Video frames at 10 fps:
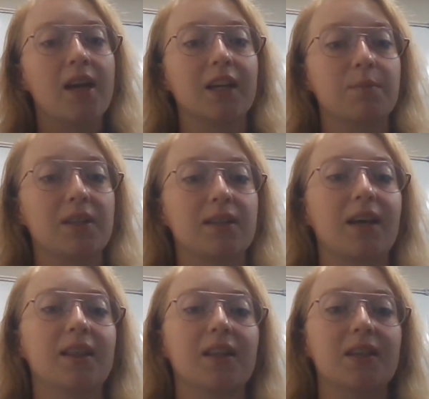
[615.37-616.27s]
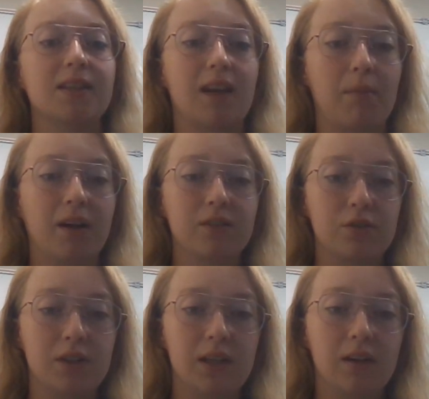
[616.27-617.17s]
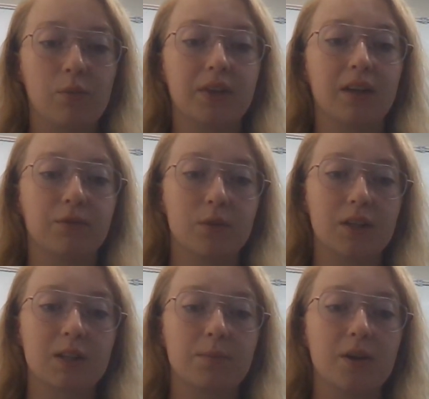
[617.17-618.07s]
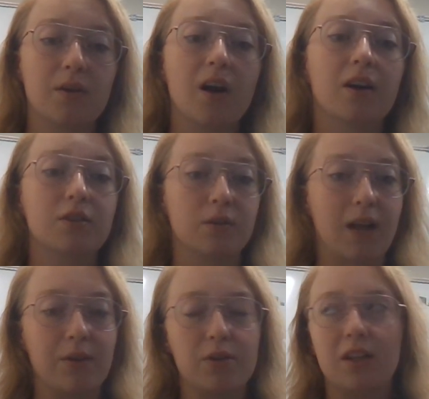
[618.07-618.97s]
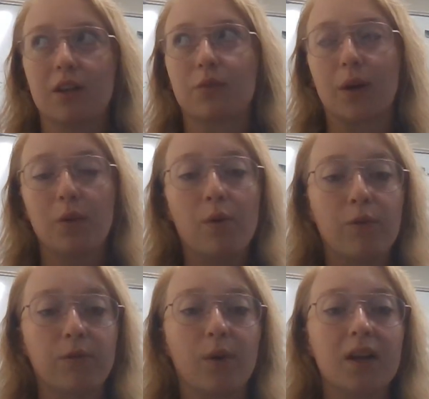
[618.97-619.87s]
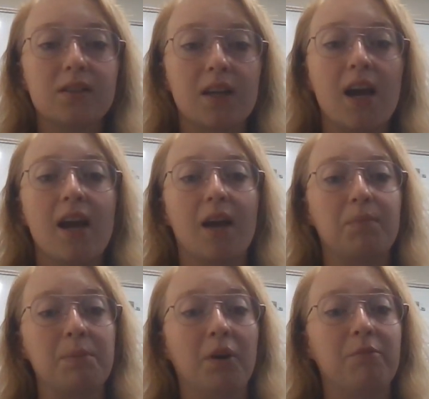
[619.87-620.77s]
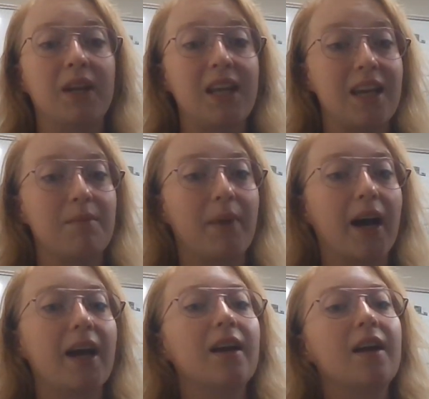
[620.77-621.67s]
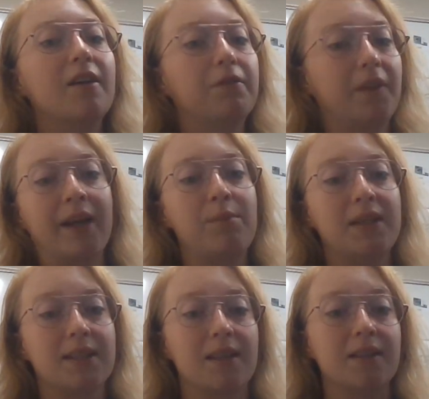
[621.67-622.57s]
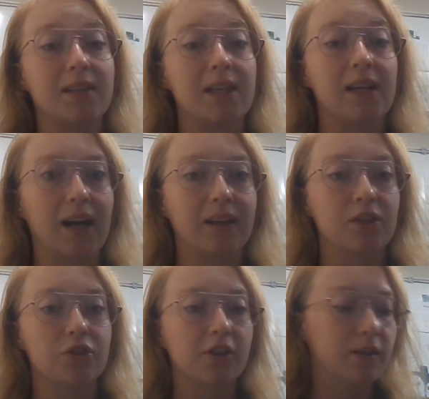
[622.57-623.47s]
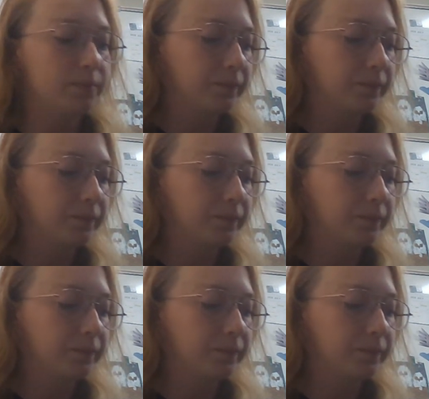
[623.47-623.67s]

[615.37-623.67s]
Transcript: It's been said that the sandbox tree, when their fruits explode, are so loud you can hear it throughout the whole forest, and people have been hit by flying pieces of the seed and gotten injured.